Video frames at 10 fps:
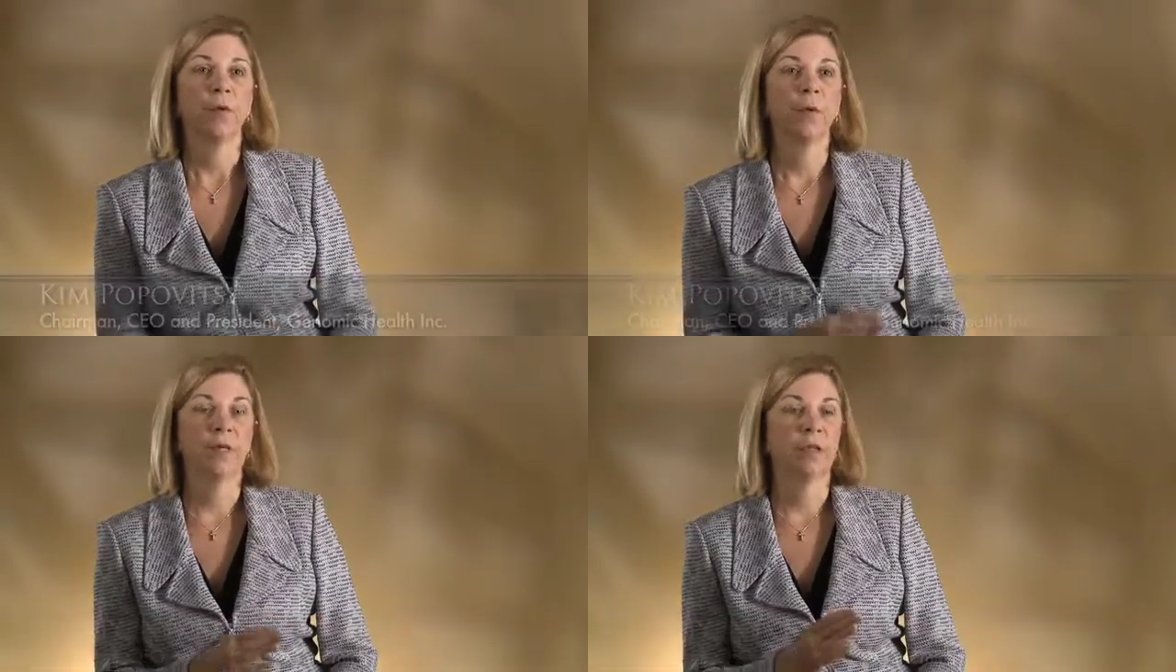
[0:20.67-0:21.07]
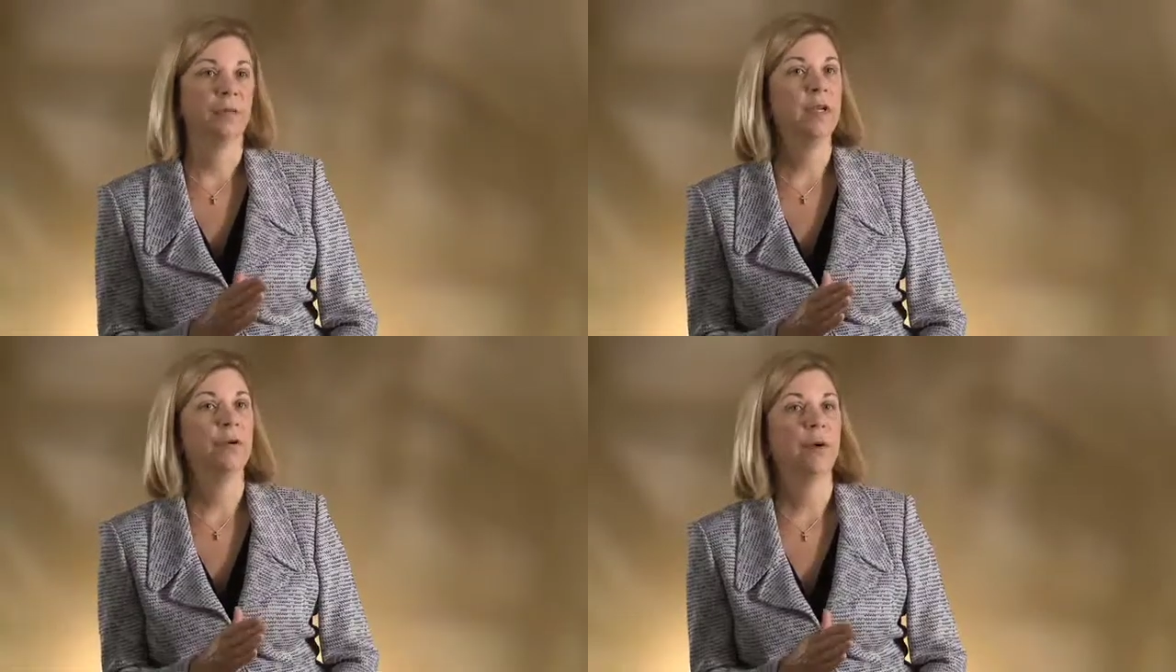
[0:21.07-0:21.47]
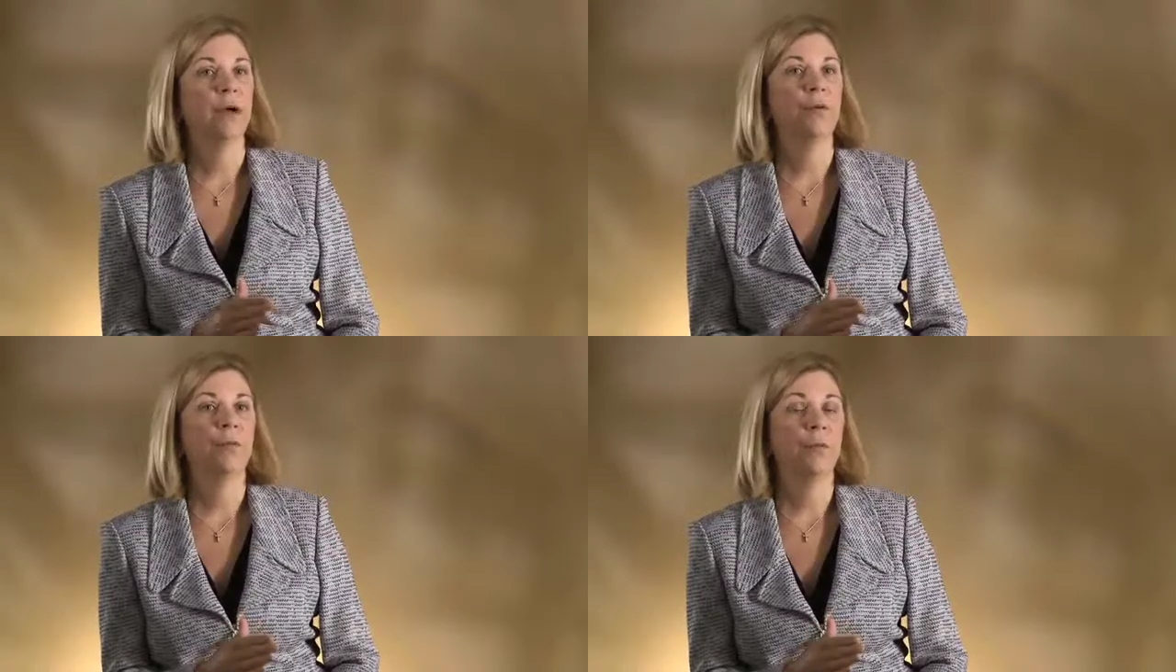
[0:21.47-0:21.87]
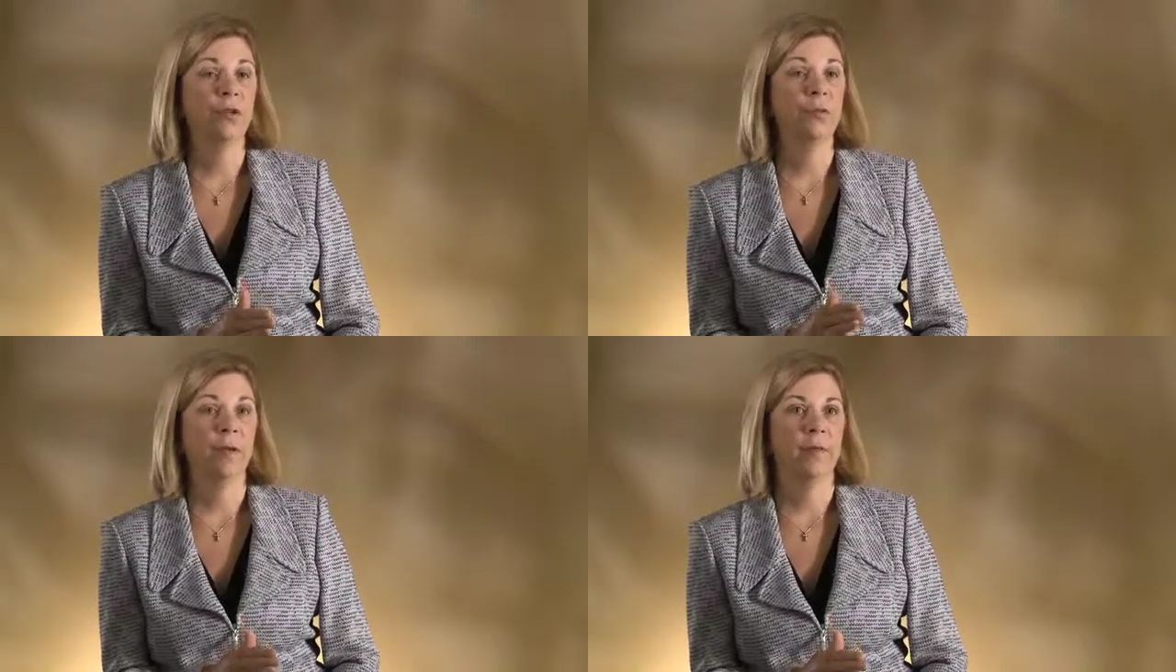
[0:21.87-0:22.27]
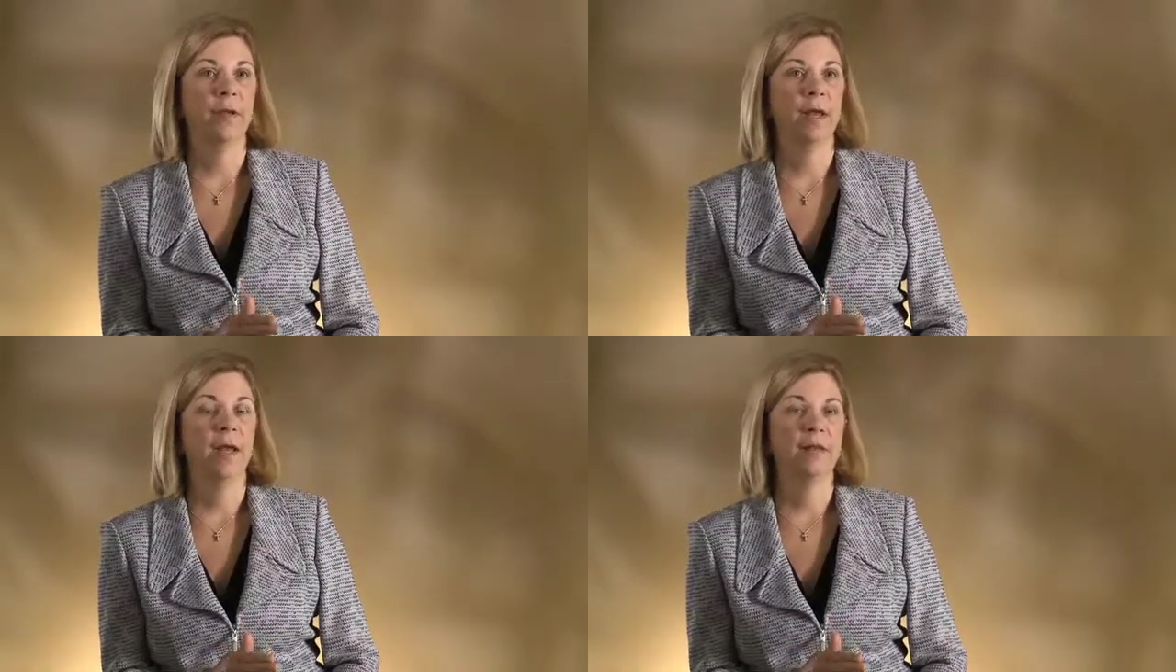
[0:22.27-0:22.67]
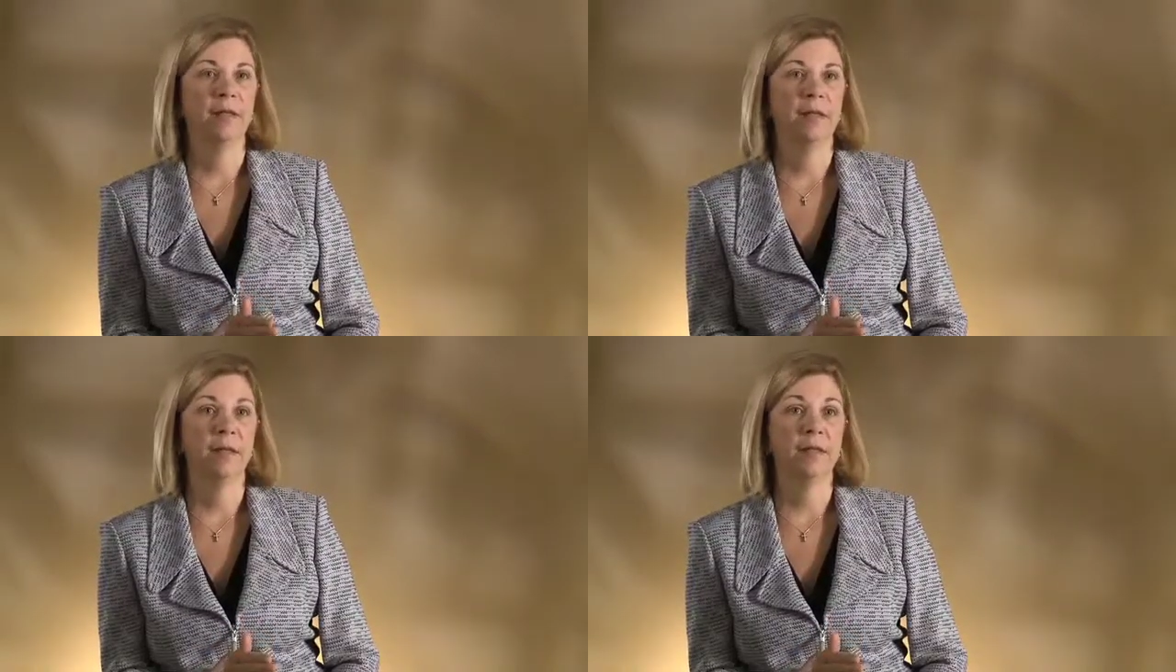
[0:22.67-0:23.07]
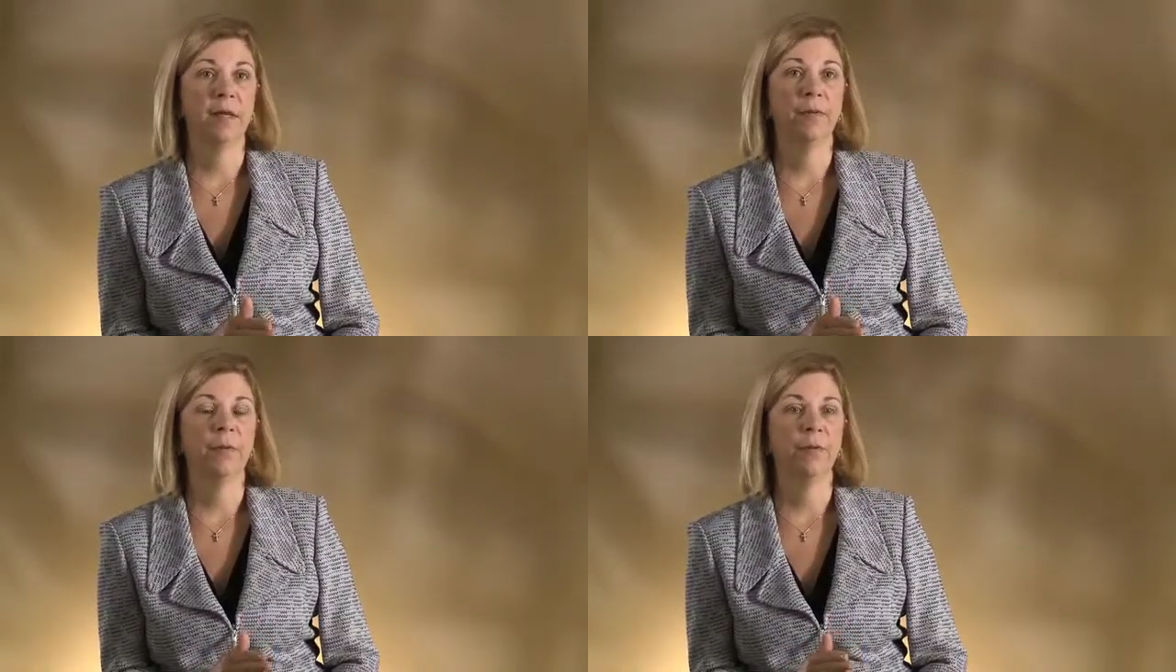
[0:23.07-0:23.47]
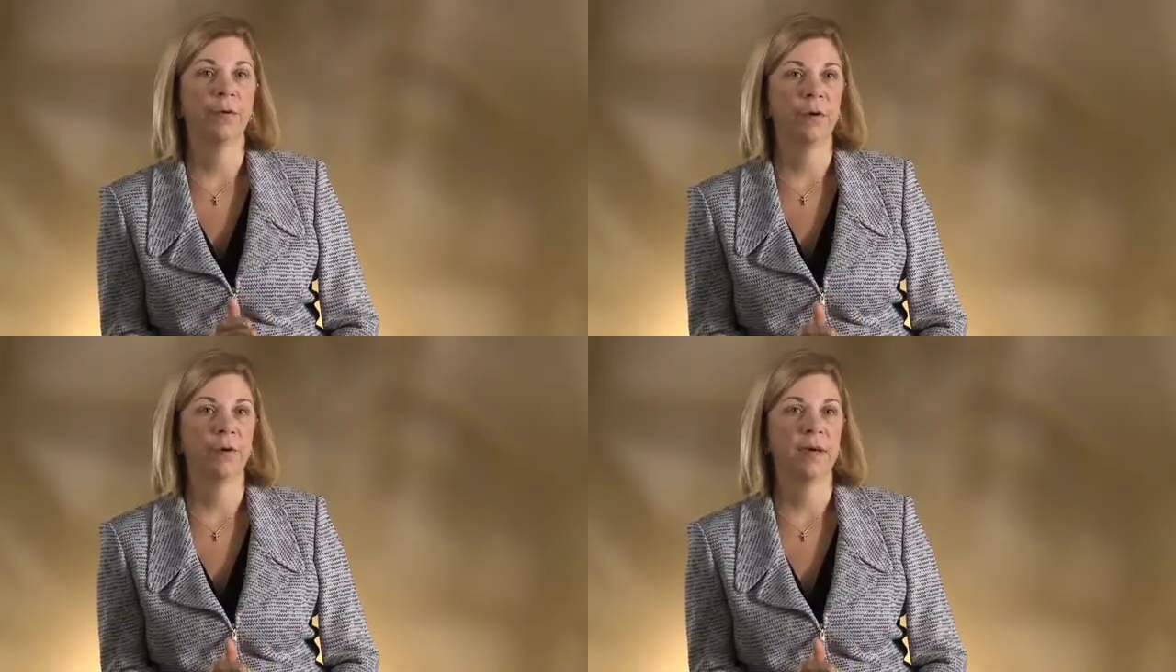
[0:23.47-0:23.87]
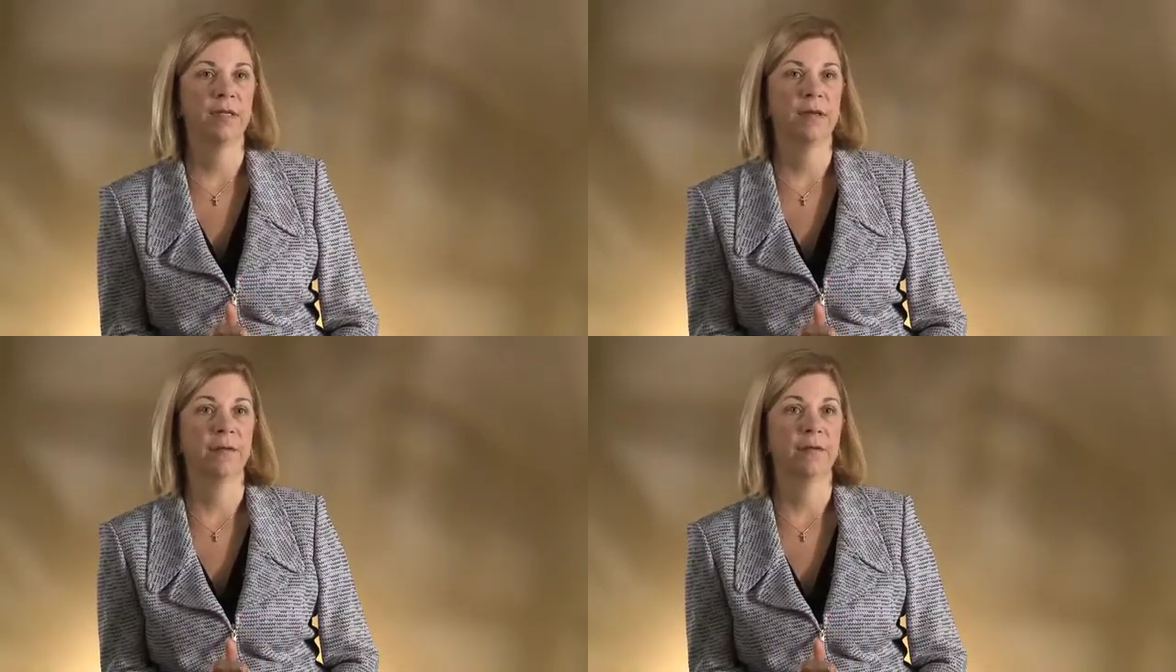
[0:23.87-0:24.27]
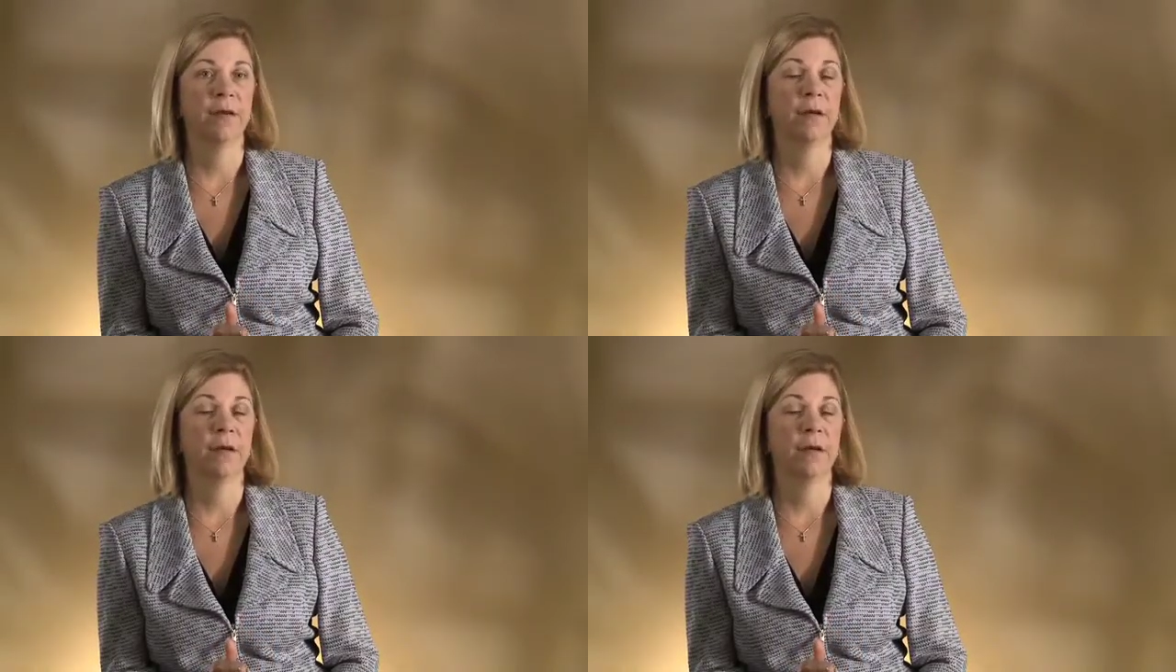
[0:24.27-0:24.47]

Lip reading: was figure out which women had disease that would be more aggressive